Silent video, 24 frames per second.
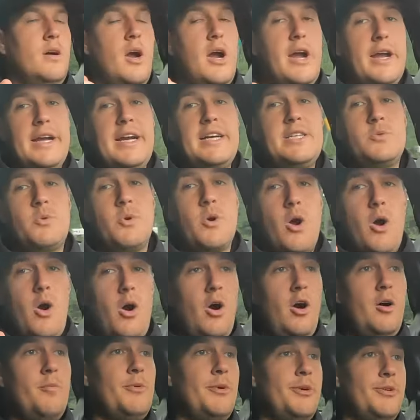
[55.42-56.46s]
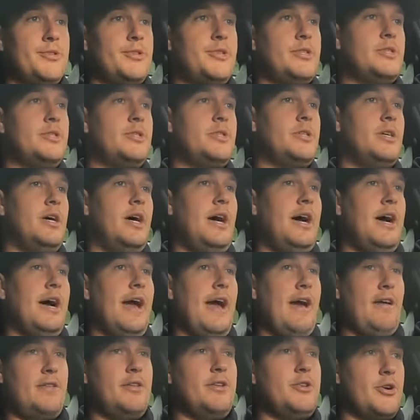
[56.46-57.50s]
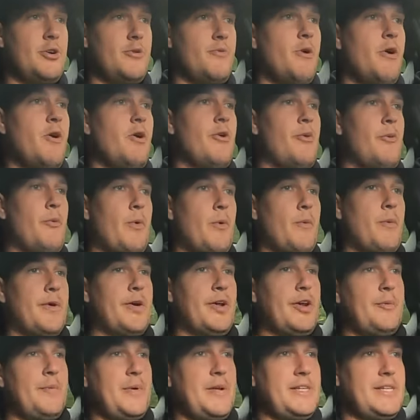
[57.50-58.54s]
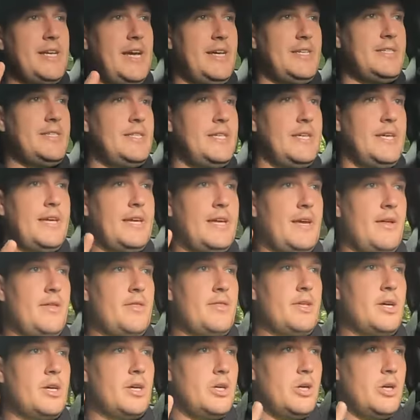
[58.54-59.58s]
All right guys, we're almost uh, at the dirt road where we're gonna be testing the